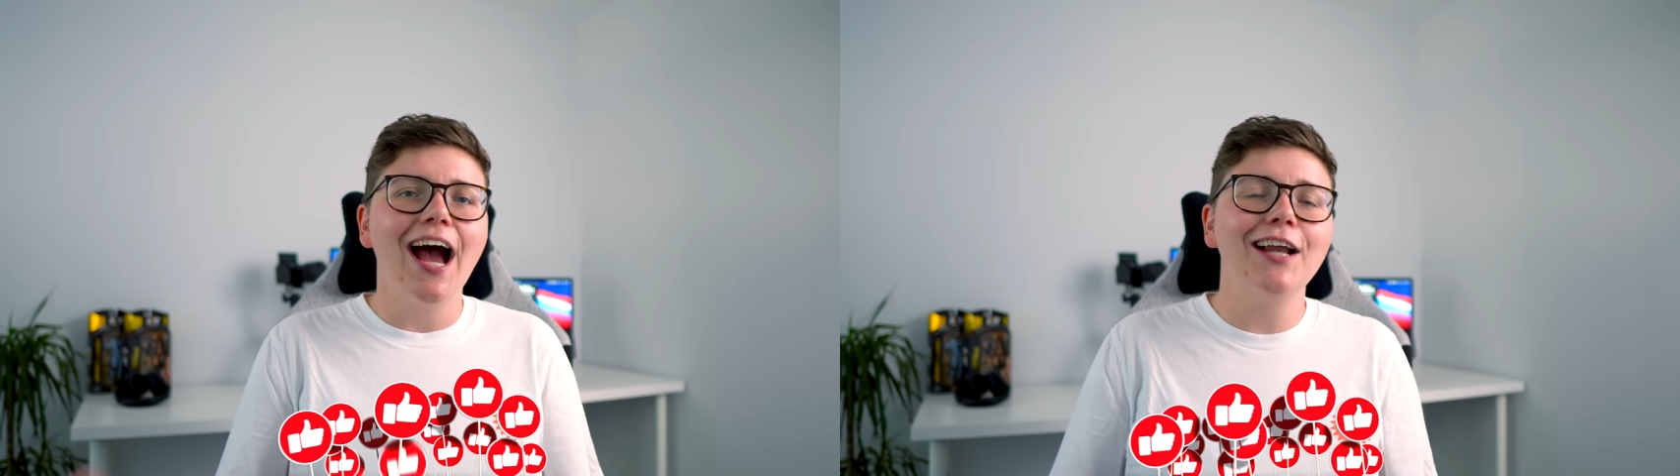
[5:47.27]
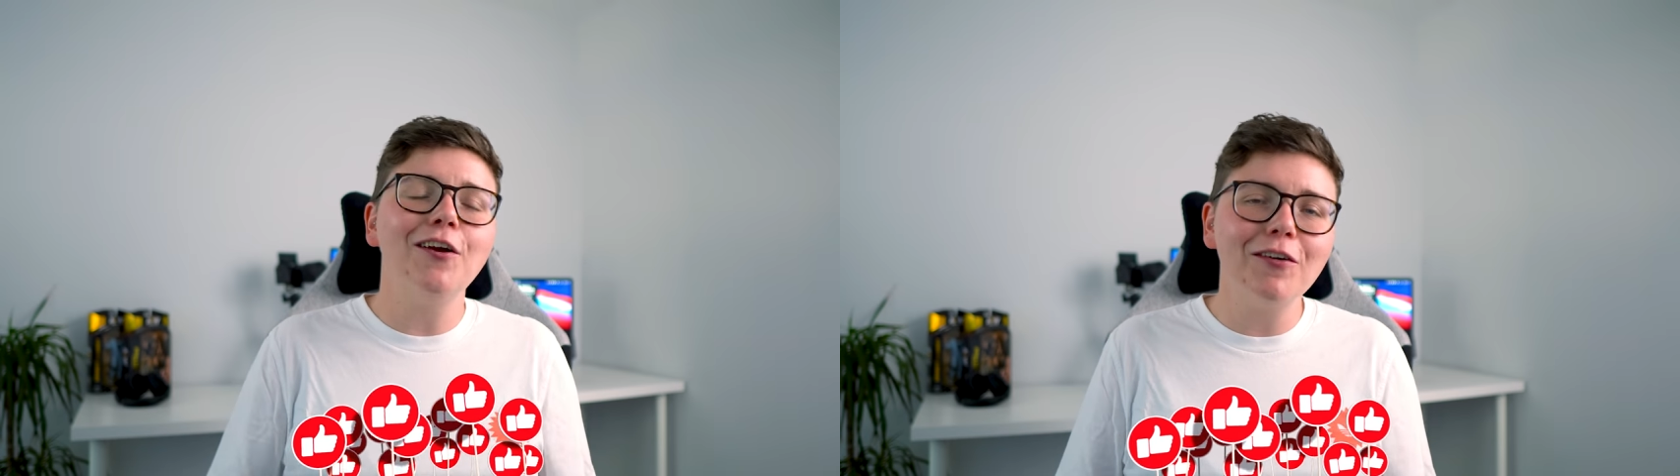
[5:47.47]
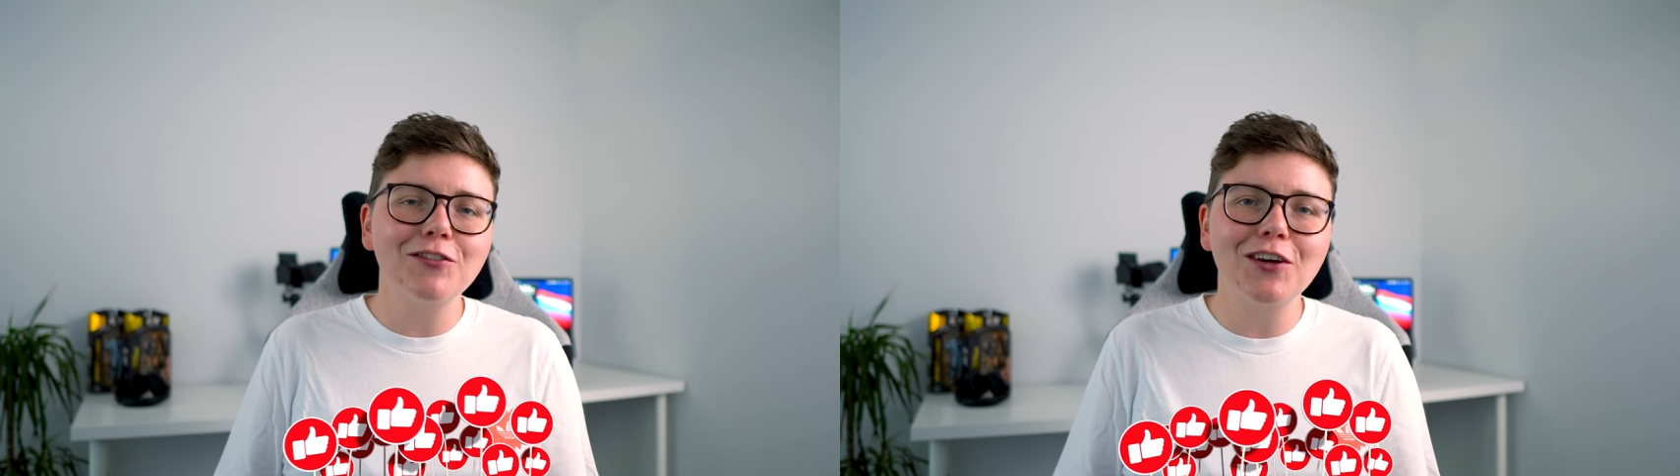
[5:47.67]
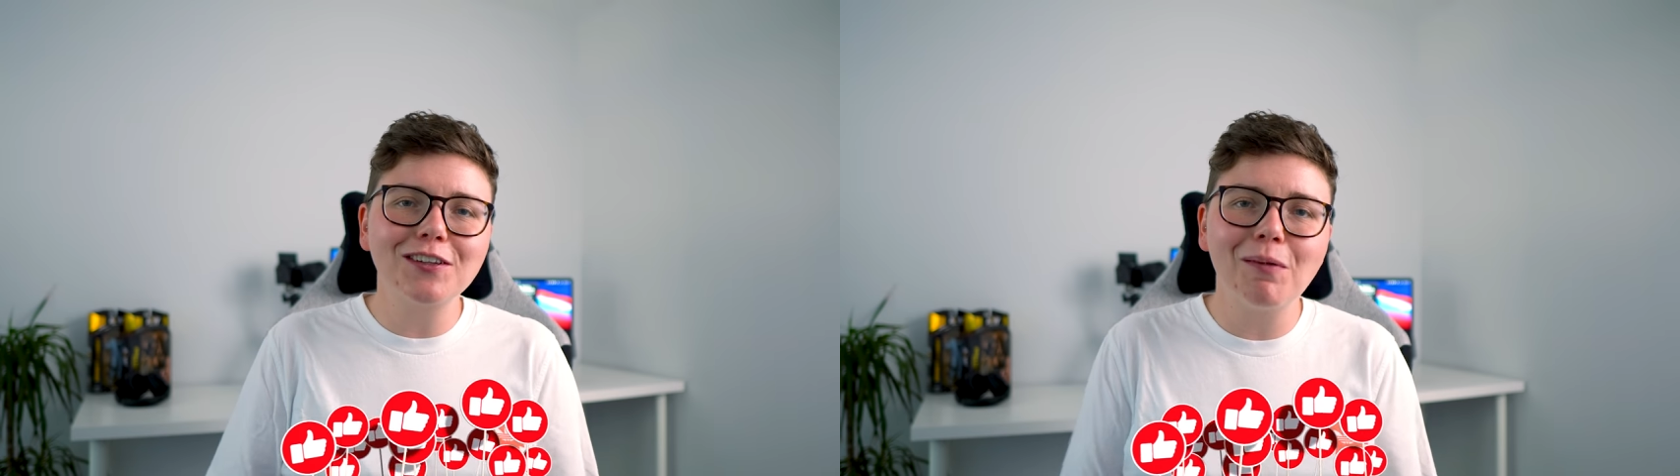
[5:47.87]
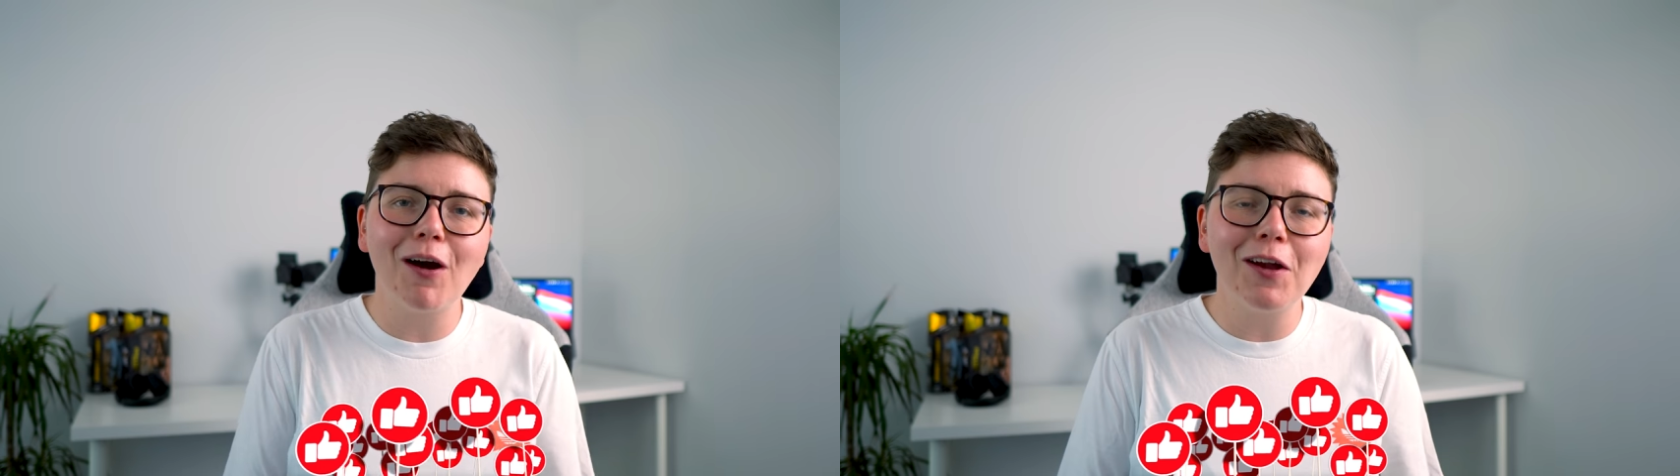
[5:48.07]
I know I've
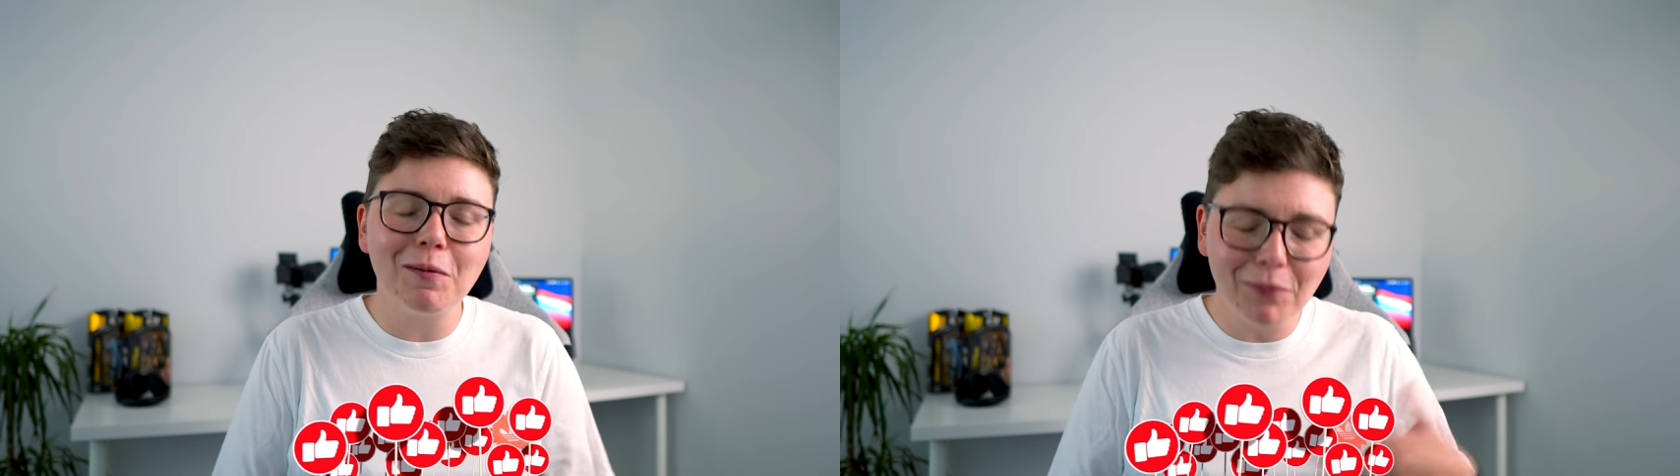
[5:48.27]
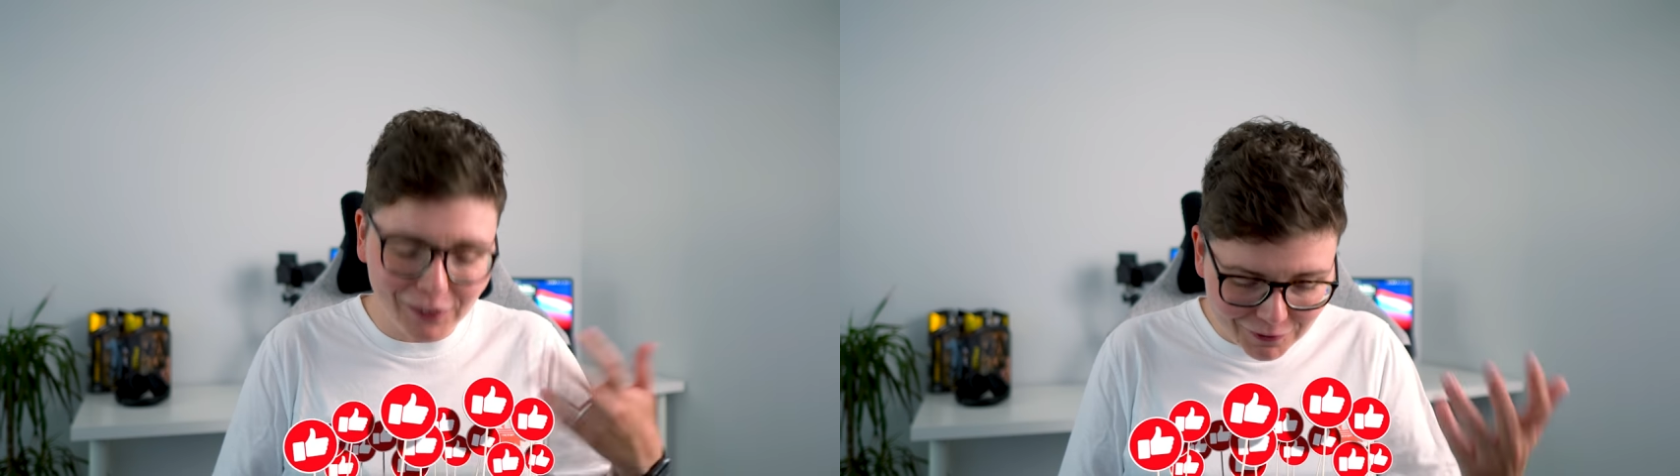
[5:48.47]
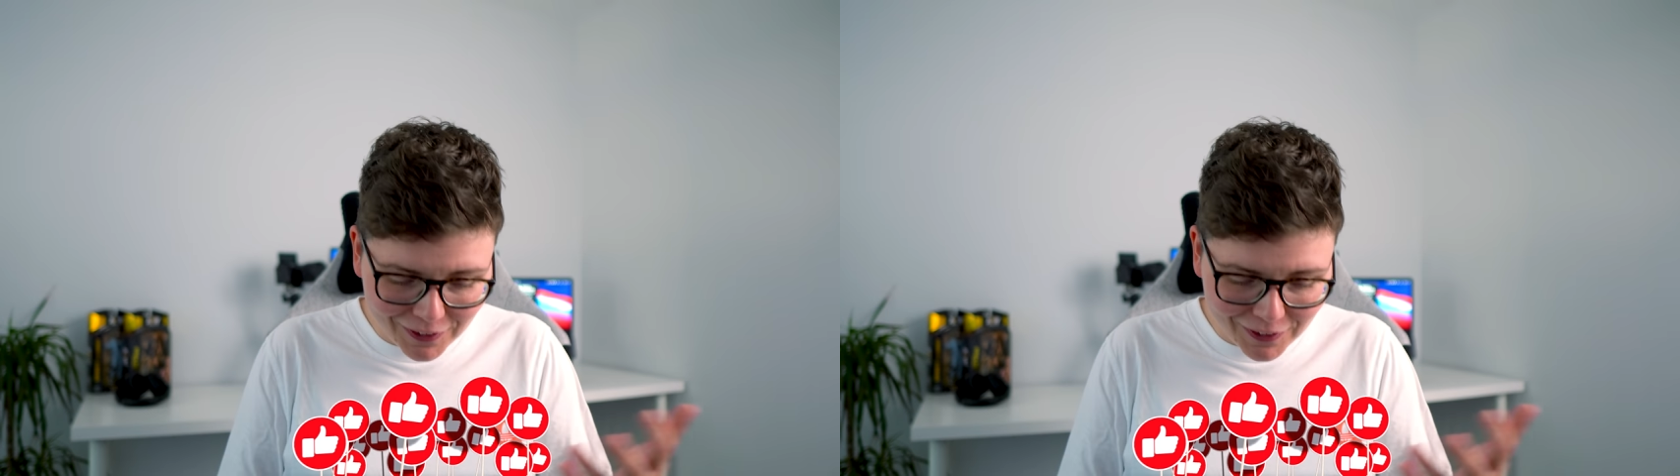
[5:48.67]
joked about it, but it